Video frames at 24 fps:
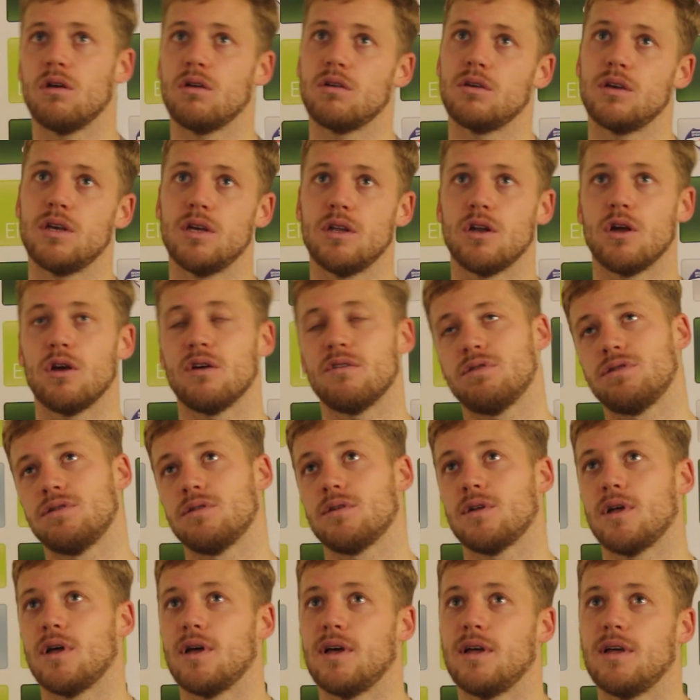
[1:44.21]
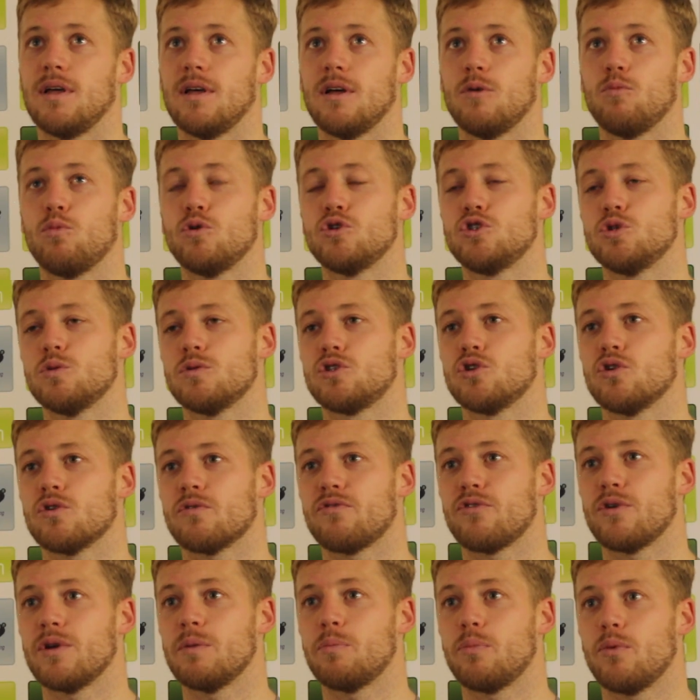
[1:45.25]
you know, would you have took
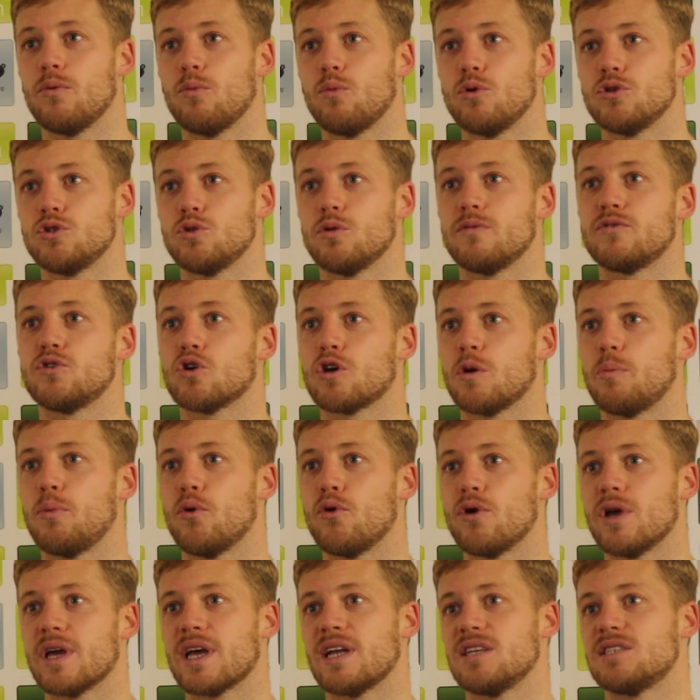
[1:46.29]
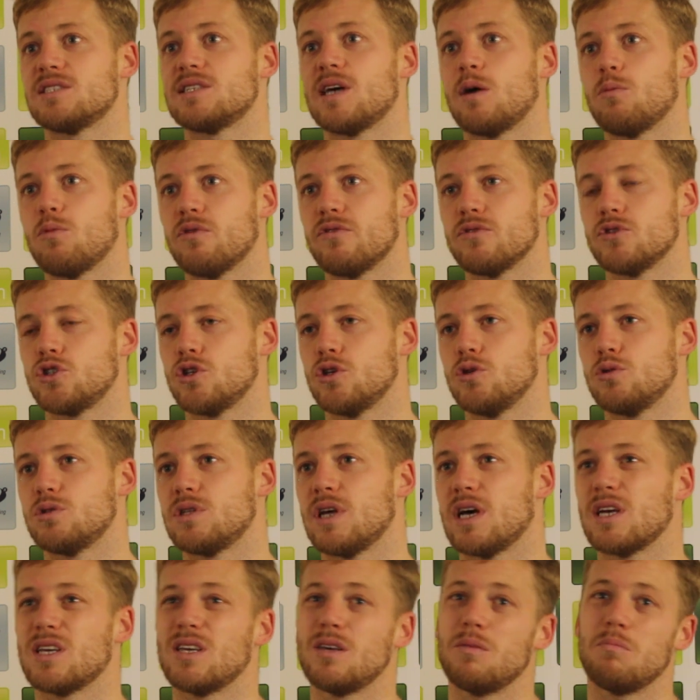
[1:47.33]
a point against Tamworth on
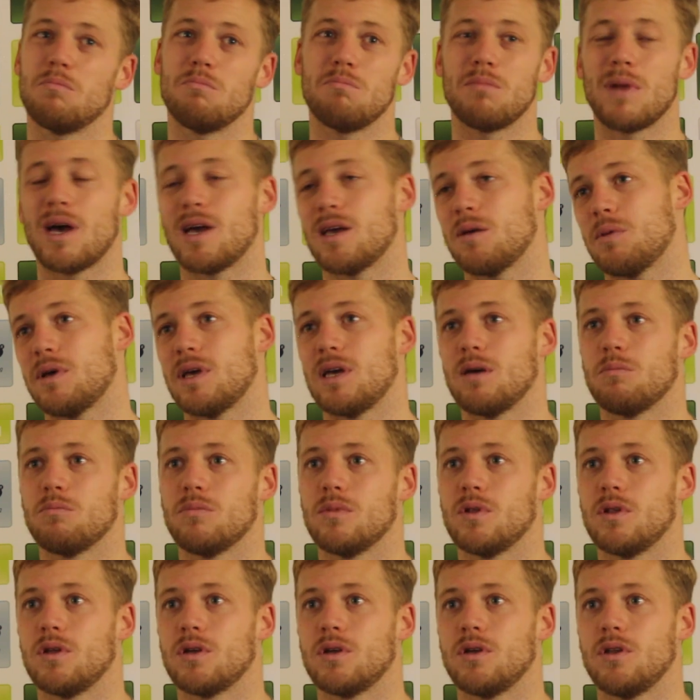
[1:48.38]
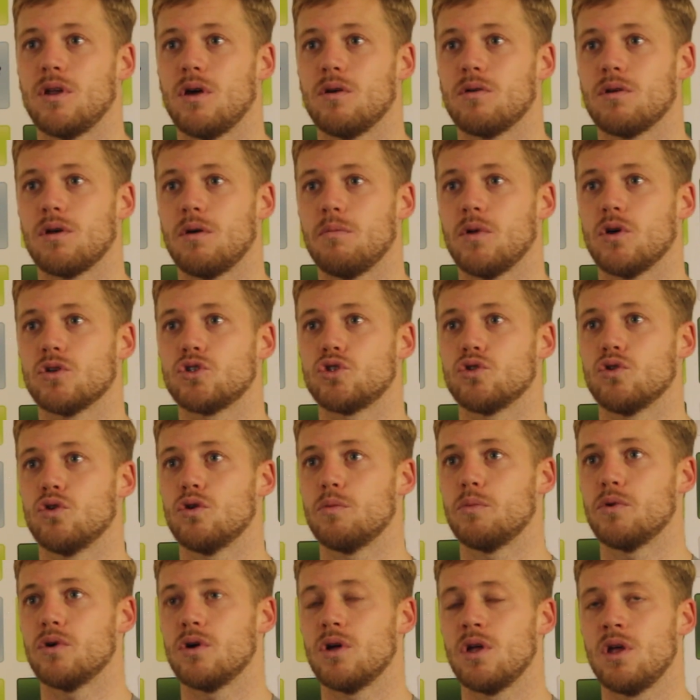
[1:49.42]
Tuesday? Maybe, you know, not sure,
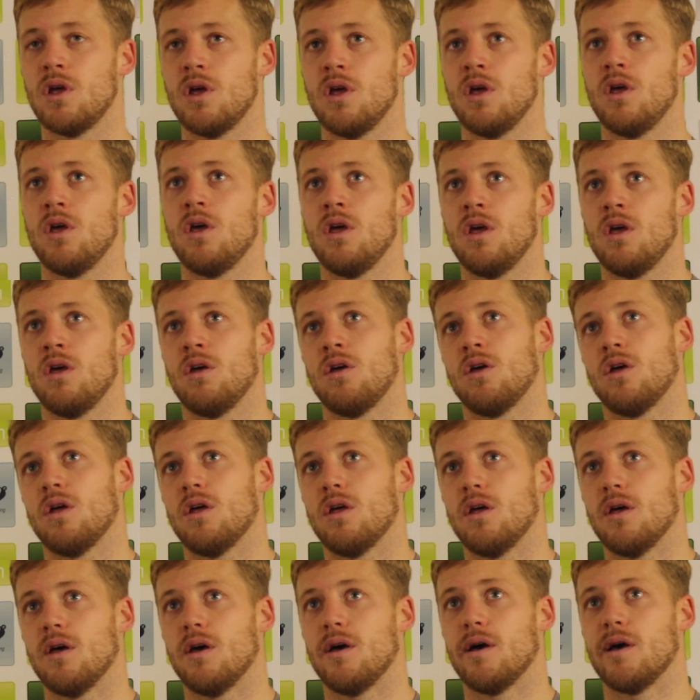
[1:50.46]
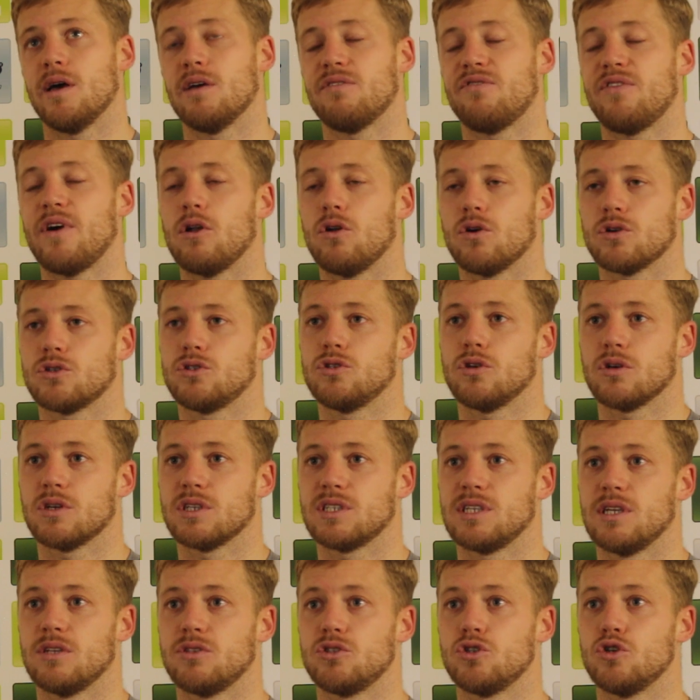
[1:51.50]
but. It felt like, so like I
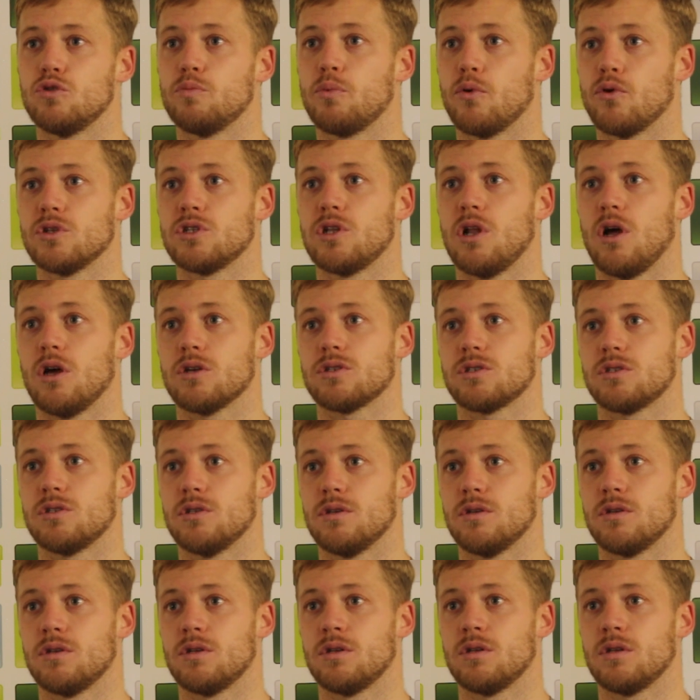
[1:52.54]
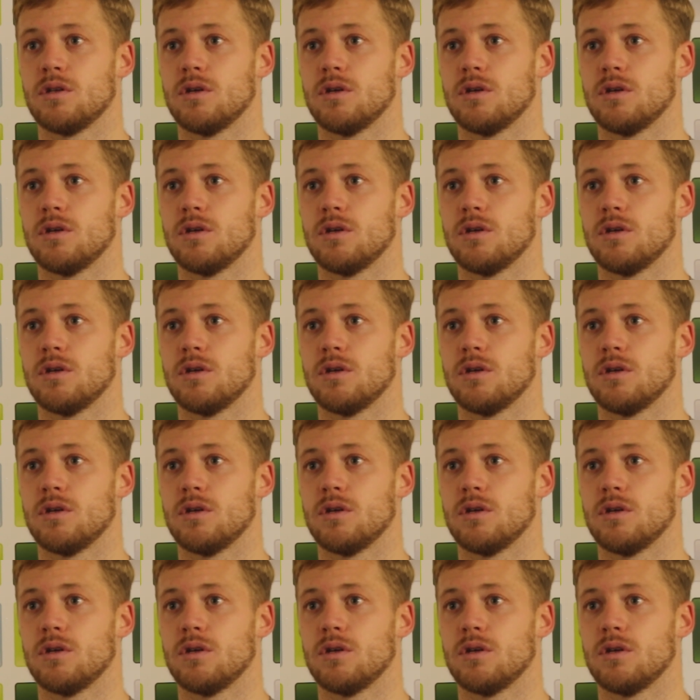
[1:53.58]
said, 2 points lost and